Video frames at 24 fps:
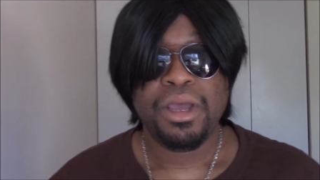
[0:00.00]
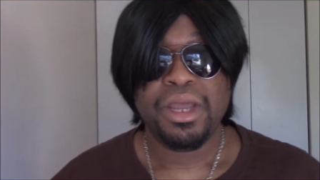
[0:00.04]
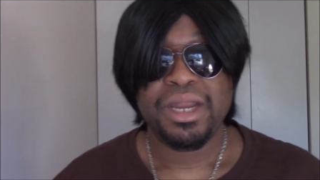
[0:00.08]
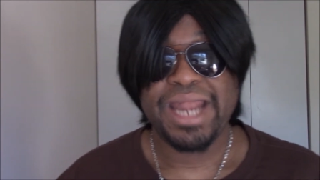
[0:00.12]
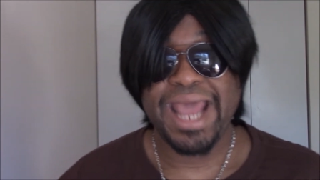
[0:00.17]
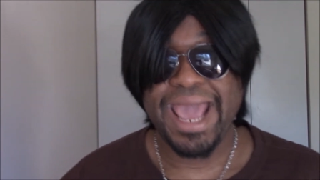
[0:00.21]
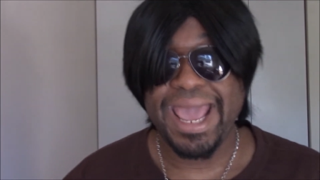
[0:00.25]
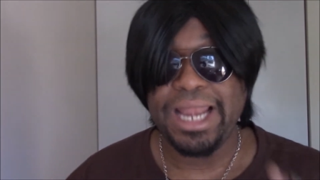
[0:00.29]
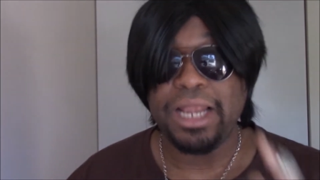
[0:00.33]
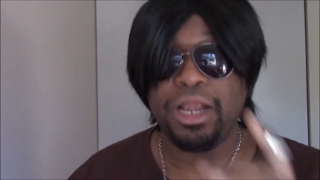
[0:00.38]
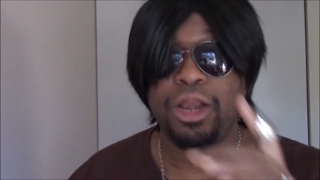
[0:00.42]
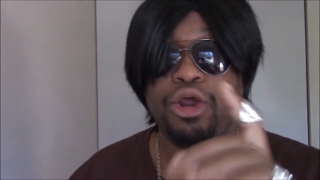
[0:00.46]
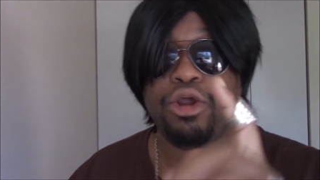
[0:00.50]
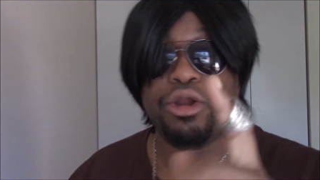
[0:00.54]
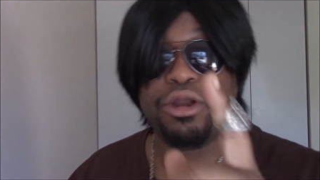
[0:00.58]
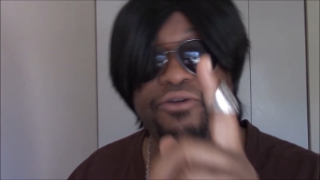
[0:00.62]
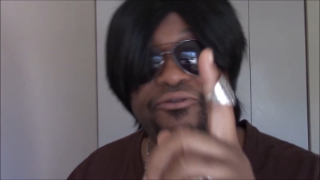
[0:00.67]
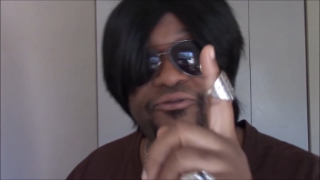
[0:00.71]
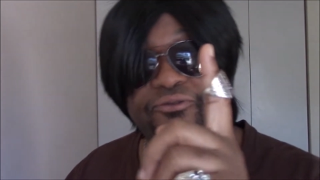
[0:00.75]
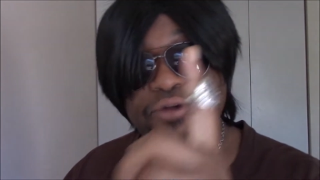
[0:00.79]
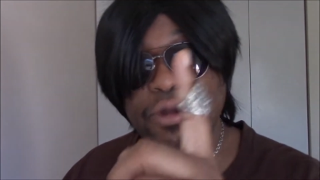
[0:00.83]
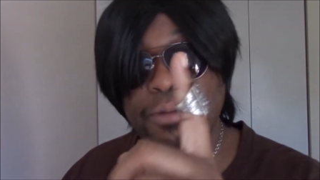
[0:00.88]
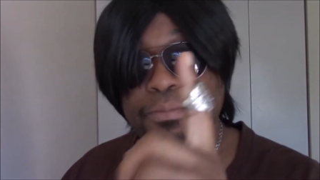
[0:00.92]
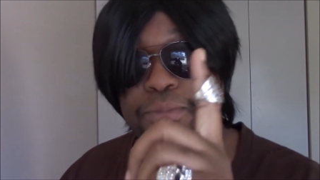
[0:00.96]
They learning
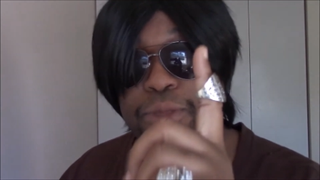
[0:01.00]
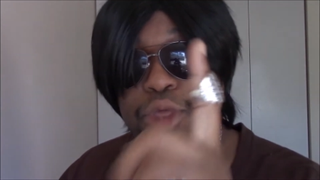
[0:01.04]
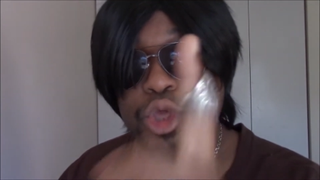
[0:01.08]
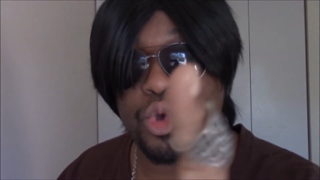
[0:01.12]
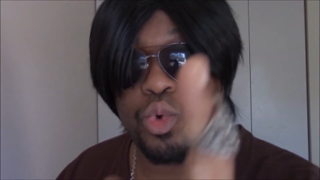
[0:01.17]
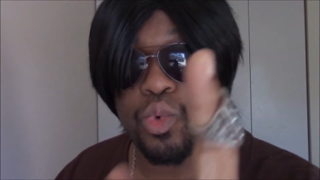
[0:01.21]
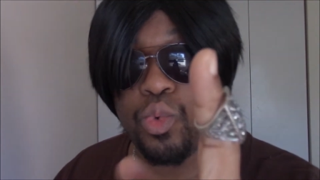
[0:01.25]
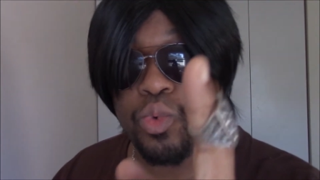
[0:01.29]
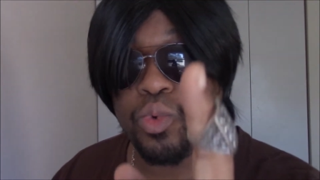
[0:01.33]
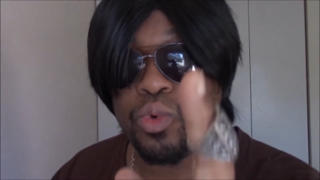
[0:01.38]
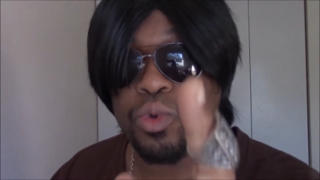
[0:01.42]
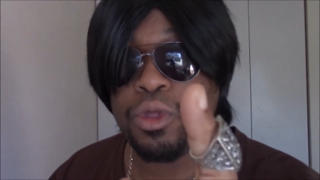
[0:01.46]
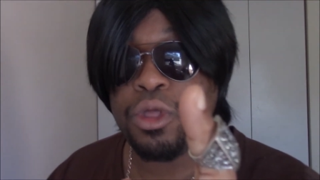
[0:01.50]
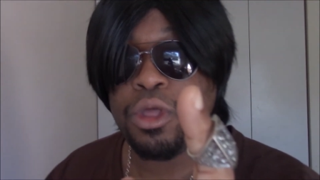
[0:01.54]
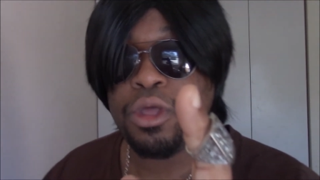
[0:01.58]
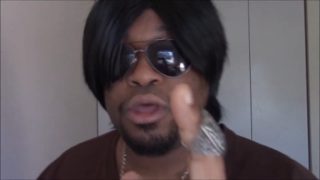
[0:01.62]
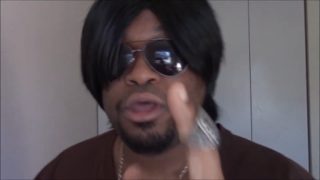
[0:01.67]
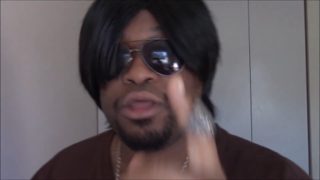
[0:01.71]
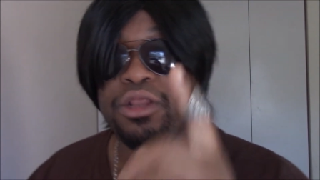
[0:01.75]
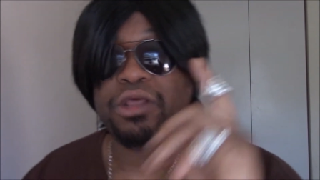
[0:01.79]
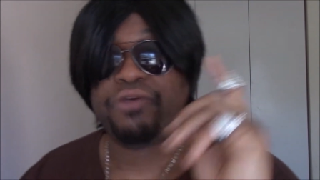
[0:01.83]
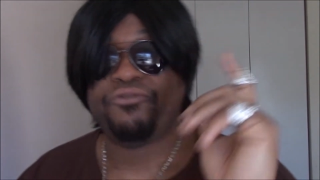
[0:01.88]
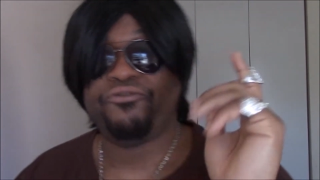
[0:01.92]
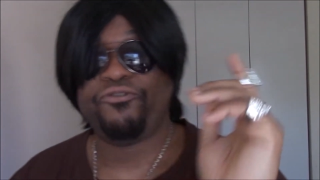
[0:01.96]
from you.
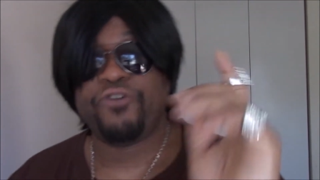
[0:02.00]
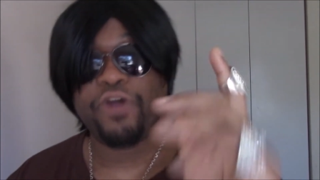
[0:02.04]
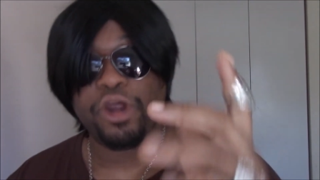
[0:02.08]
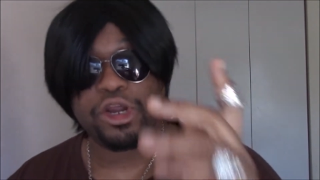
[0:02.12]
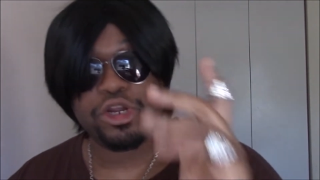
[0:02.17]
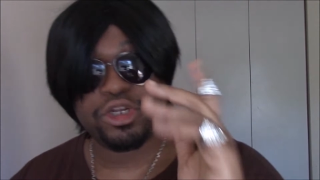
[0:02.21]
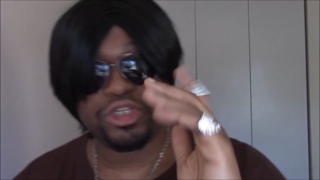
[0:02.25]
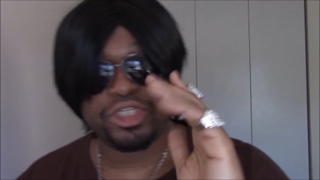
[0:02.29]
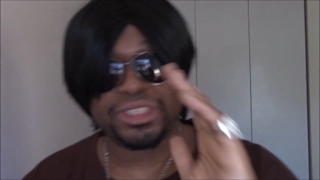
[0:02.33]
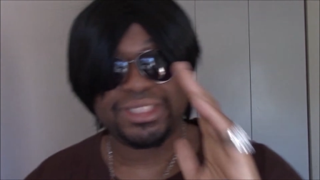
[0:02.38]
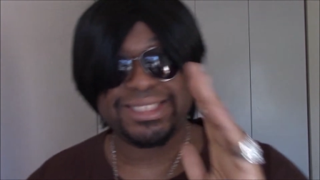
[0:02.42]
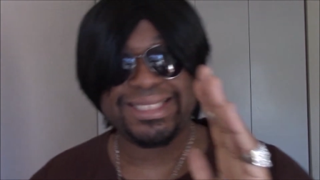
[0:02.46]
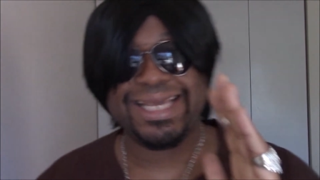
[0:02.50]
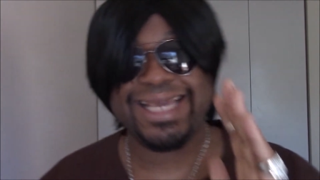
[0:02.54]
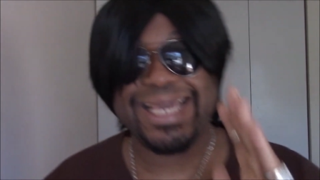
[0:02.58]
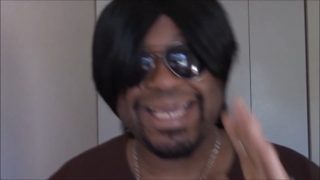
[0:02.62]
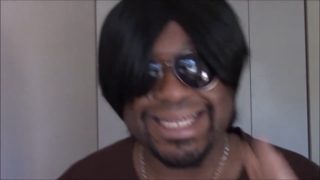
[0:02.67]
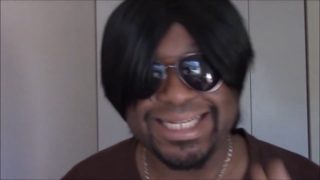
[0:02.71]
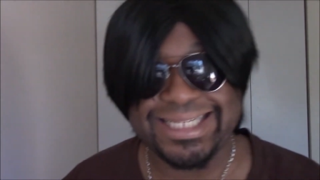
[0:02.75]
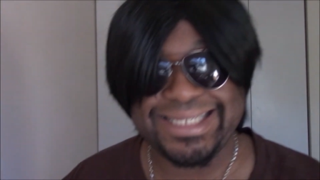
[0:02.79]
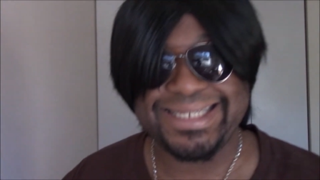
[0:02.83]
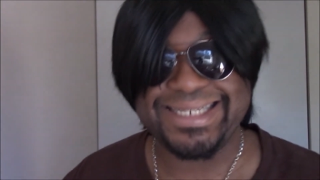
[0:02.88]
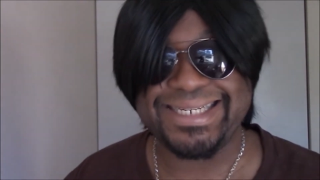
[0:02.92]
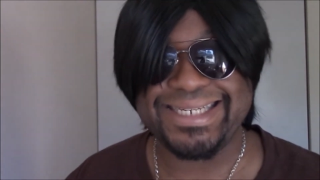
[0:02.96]
The first
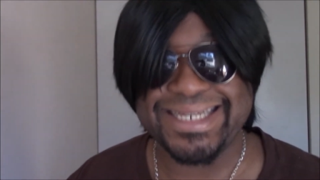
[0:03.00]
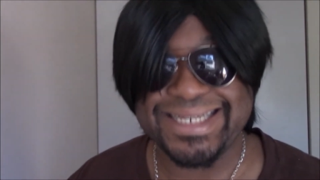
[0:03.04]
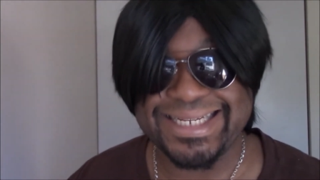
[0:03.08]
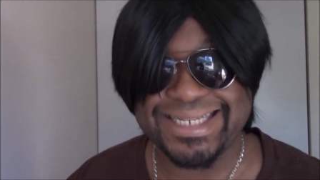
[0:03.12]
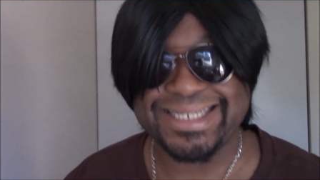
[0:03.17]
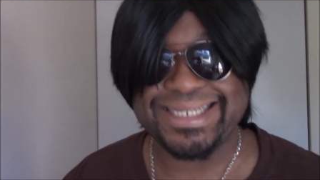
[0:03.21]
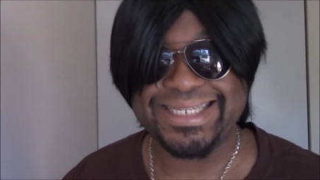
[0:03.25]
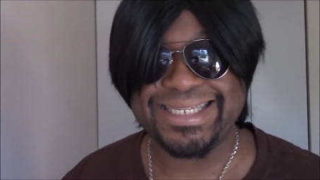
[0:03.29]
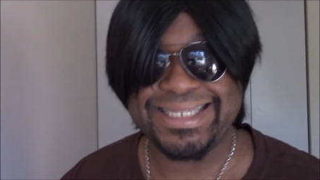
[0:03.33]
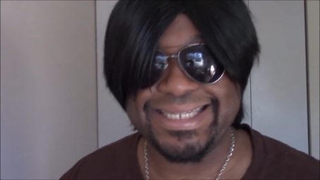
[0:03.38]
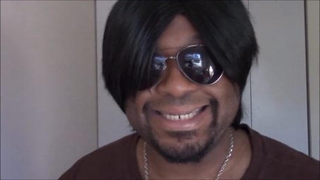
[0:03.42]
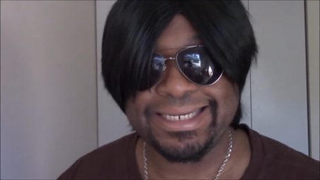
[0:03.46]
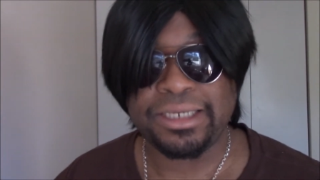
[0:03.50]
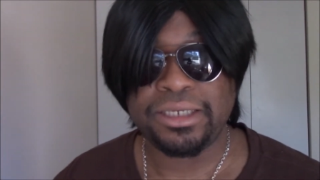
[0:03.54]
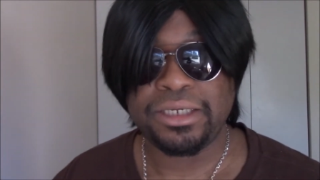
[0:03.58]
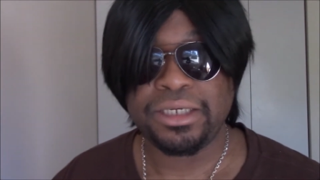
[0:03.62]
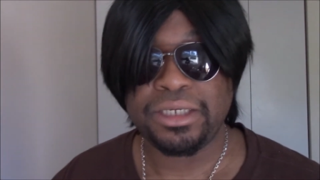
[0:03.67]
teachers,